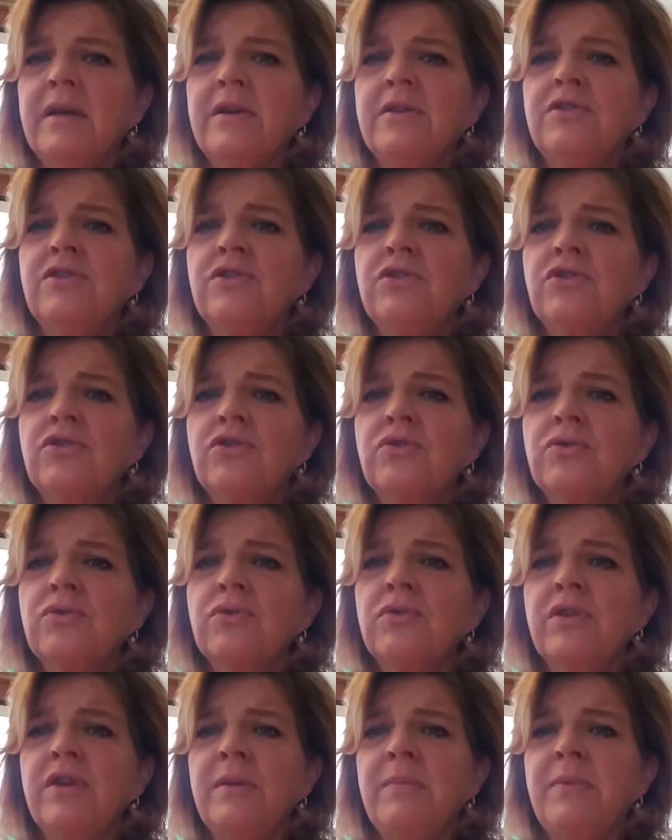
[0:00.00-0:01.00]
to
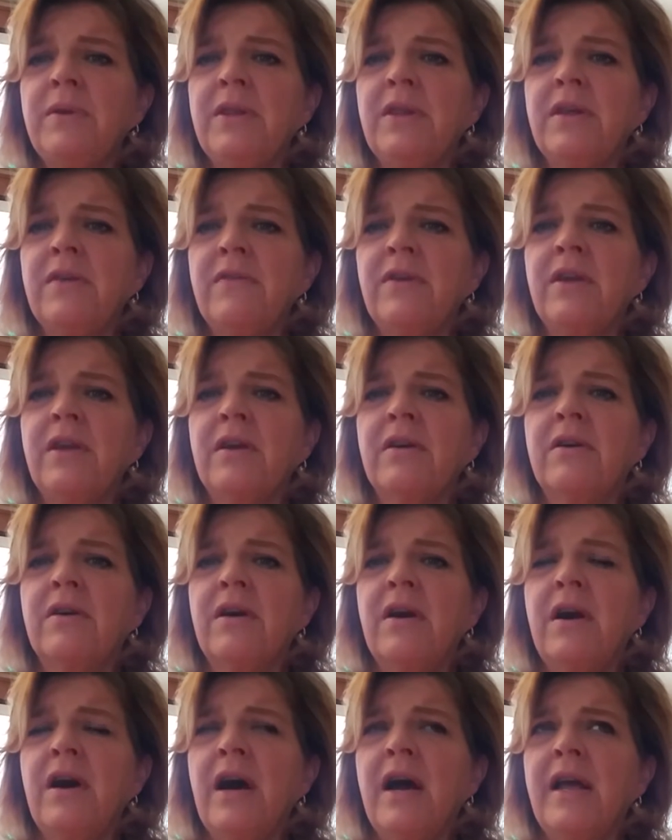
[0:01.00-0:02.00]
truly be living our
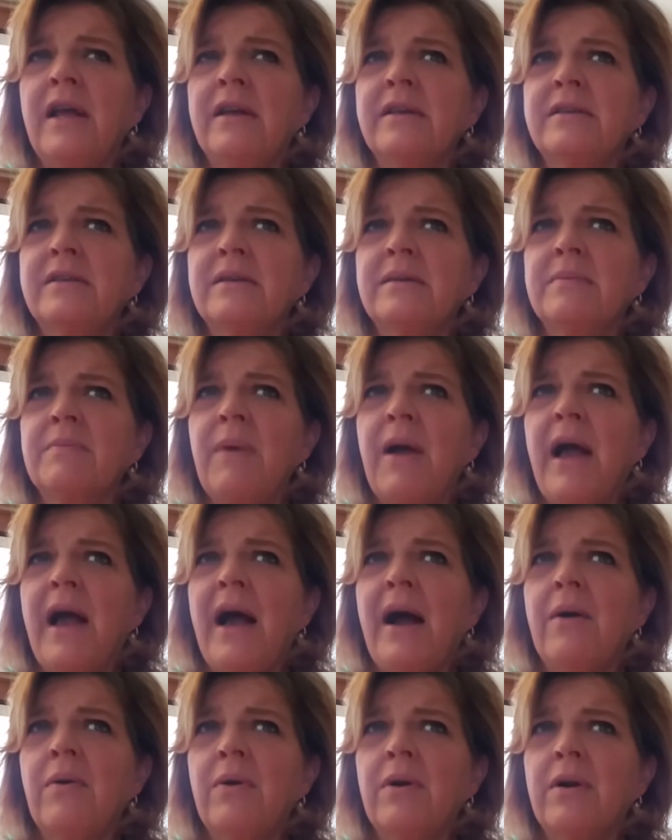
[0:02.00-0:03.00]
highest
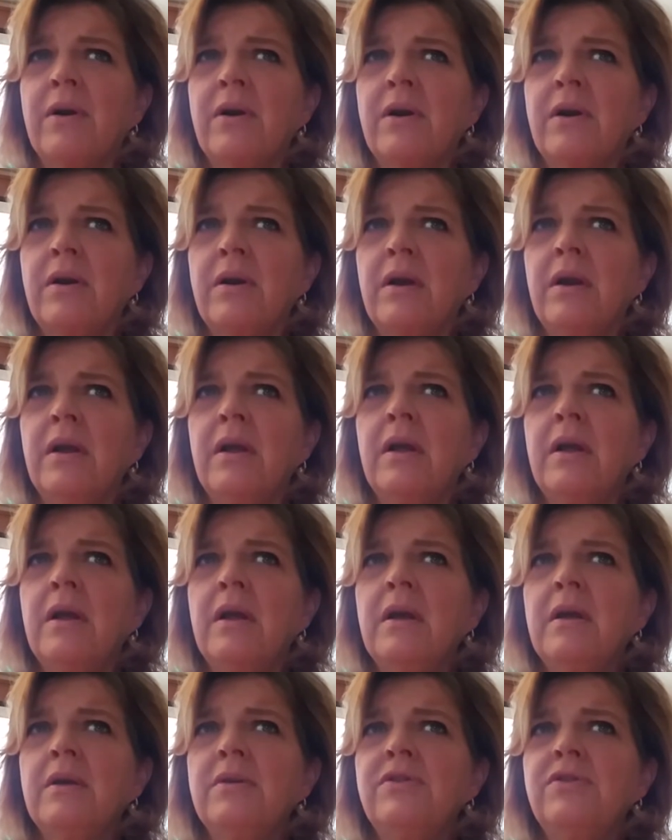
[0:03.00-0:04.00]
power,
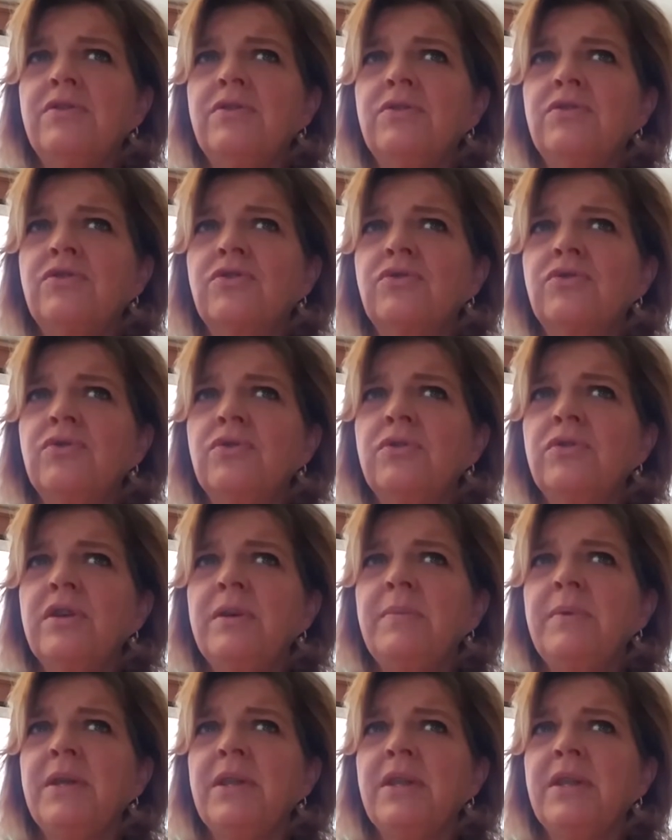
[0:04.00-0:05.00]
to
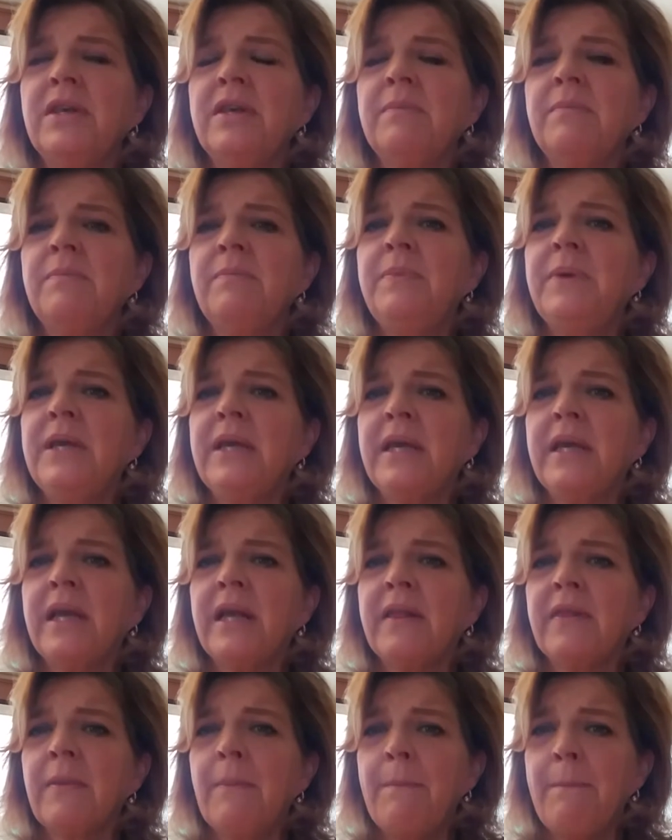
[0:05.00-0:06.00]
truly be
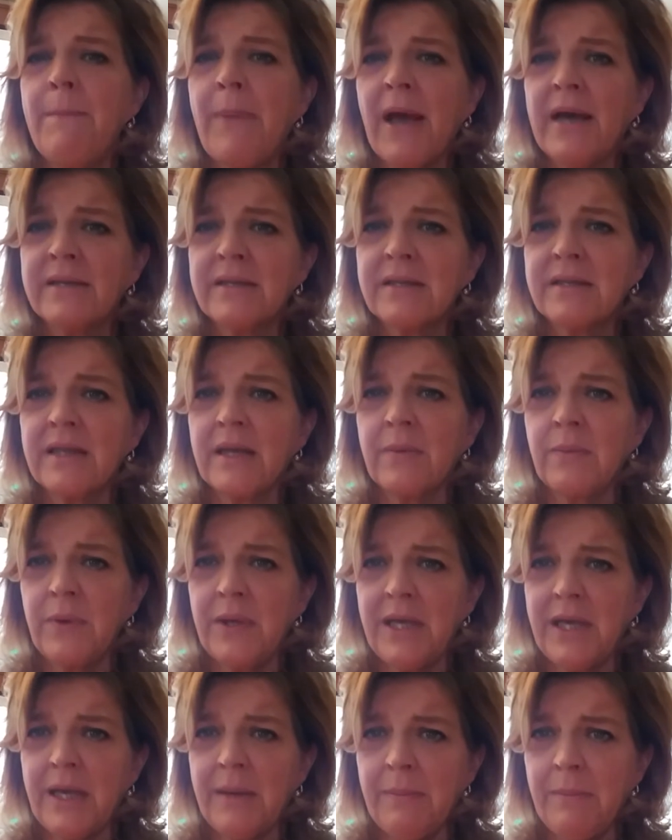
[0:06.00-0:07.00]
being the best that
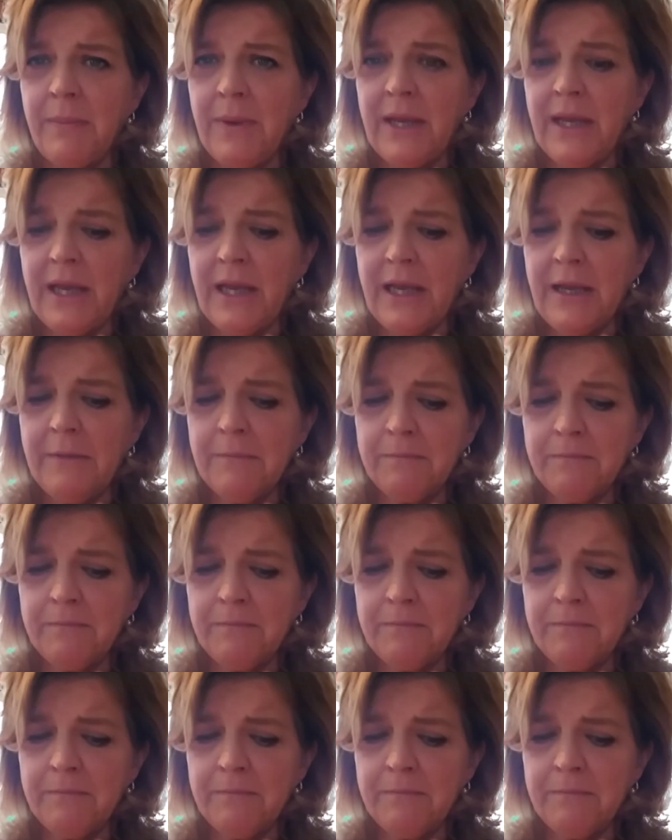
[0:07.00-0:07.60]
we can be.